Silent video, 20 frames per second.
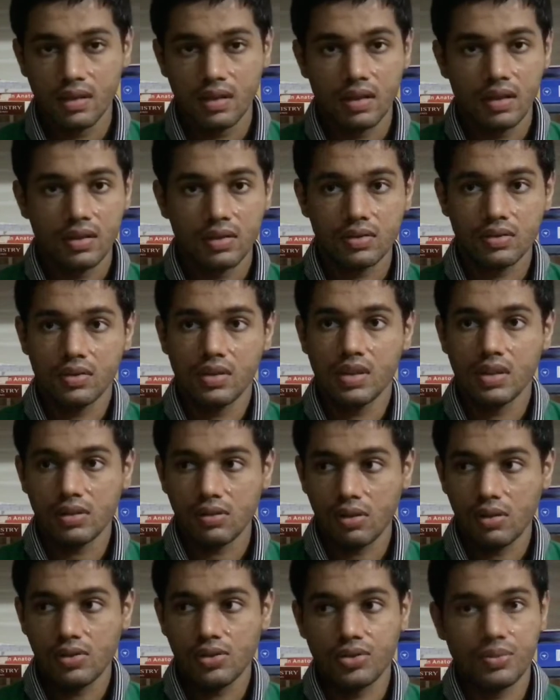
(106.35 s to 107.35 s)
So these
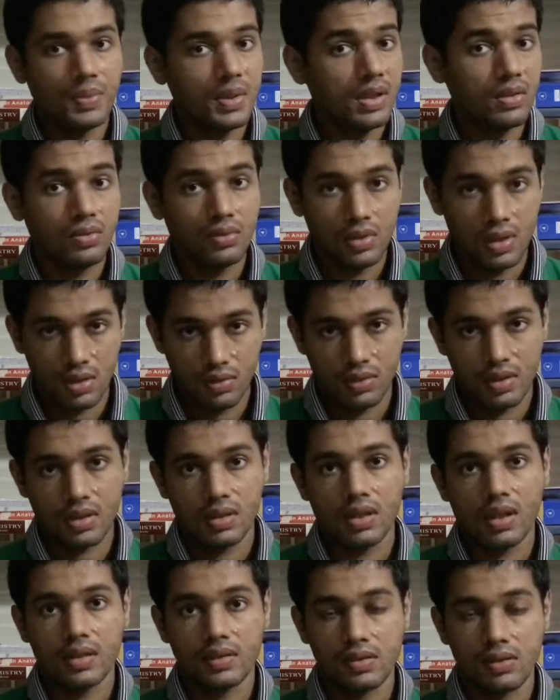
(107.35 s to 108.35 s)
all should be ruled out
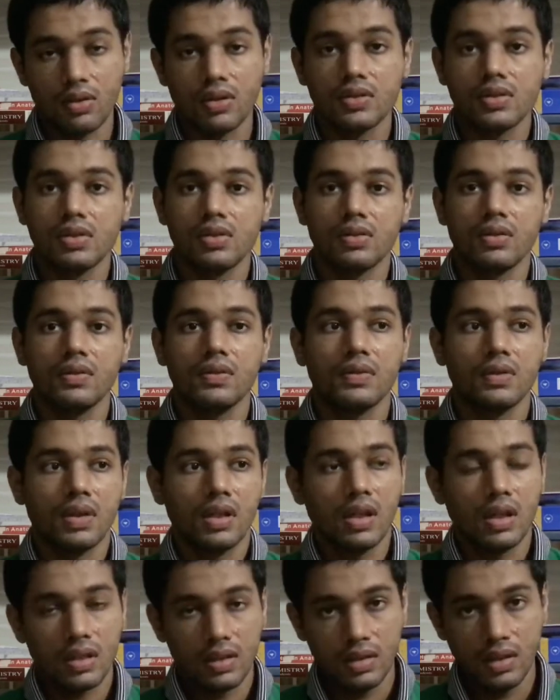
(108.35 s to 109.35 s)
as causes of
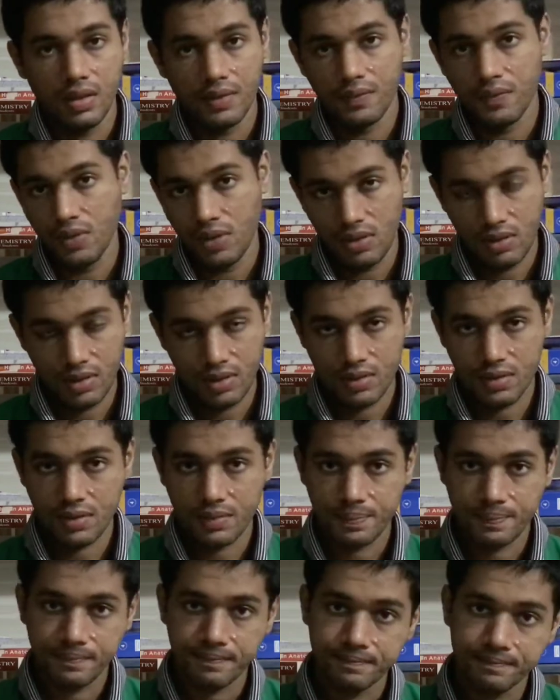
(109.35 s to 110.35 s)
the infiltrates.
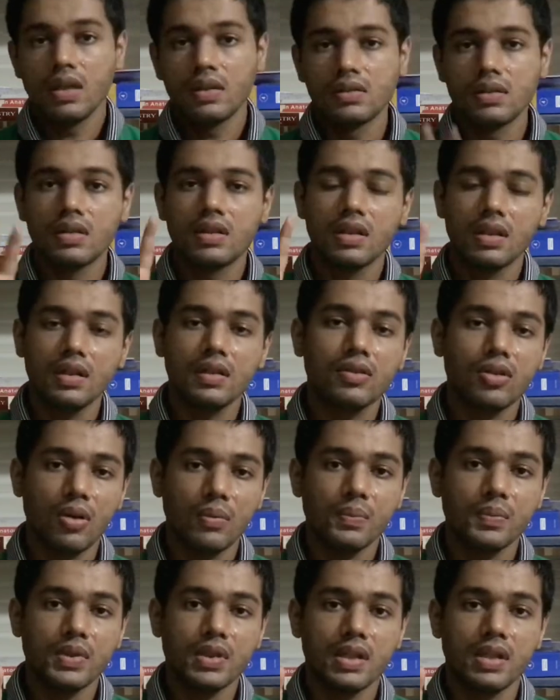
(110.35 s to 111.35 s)
The third
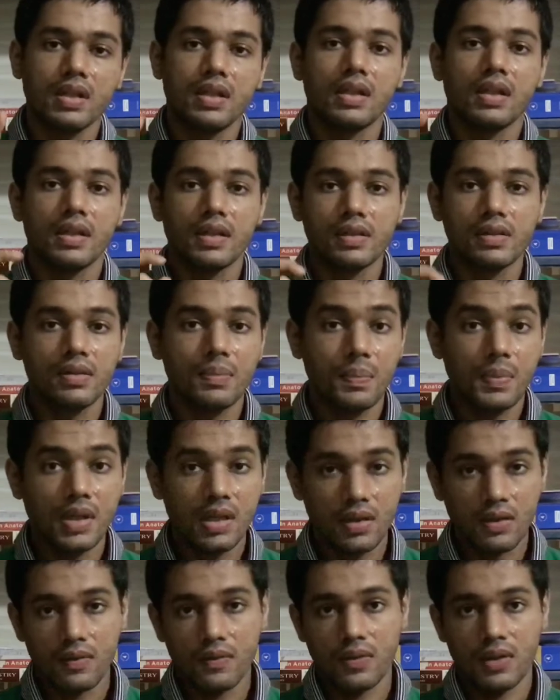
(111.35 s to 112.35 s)
component is the
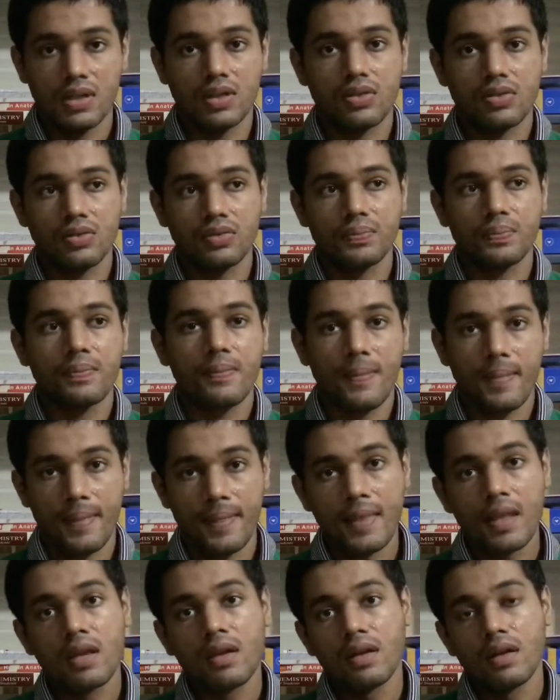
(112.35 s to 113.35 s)
PF ratio.
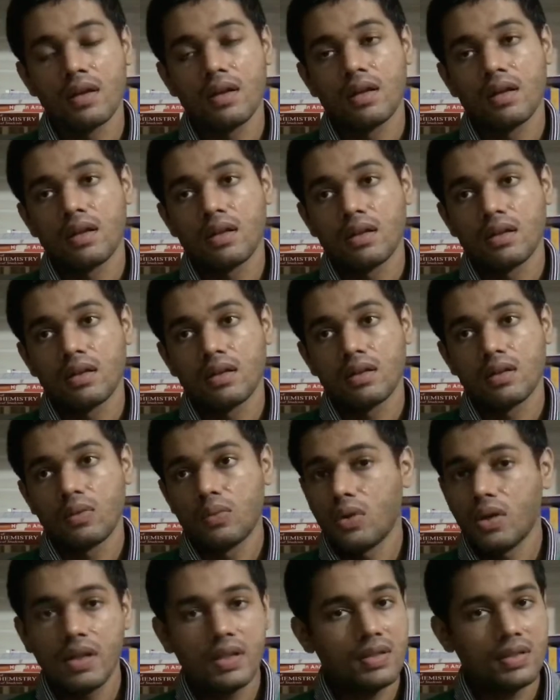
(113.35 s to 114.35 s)

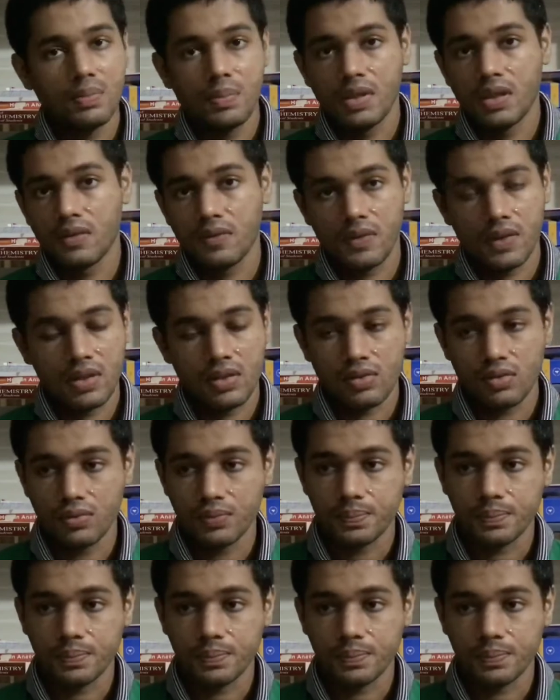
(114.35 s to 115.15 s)
What is PF ratio?